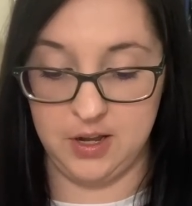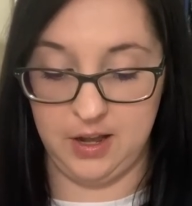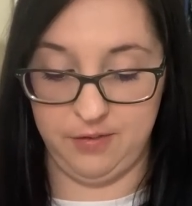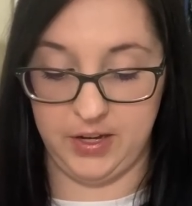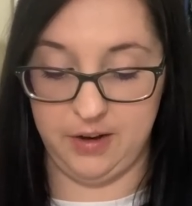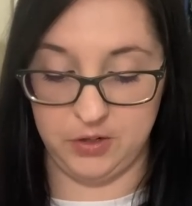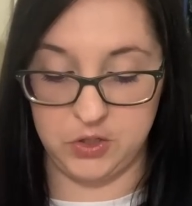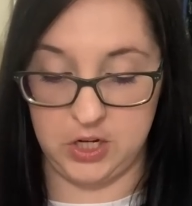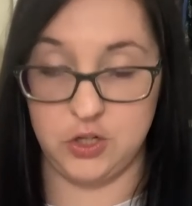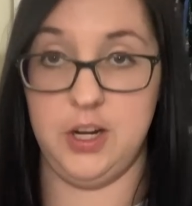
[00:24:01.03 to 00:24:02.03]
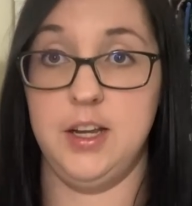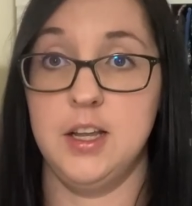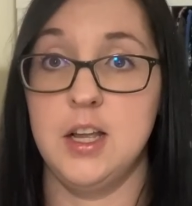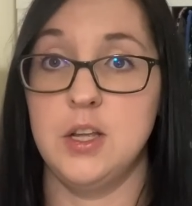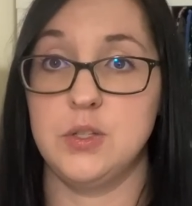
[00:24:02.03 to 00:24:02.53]
if I never stitch in it.
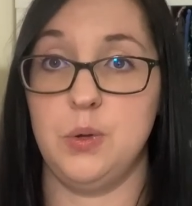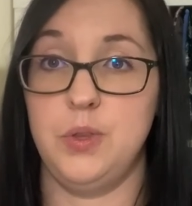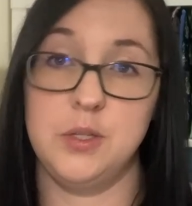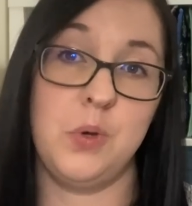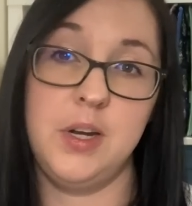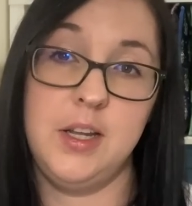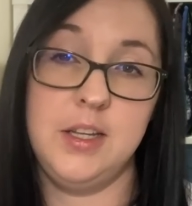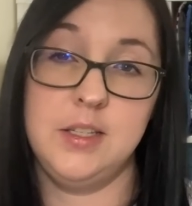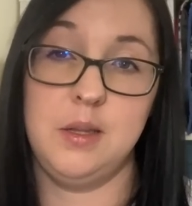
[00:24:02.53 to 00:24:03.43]
So this one is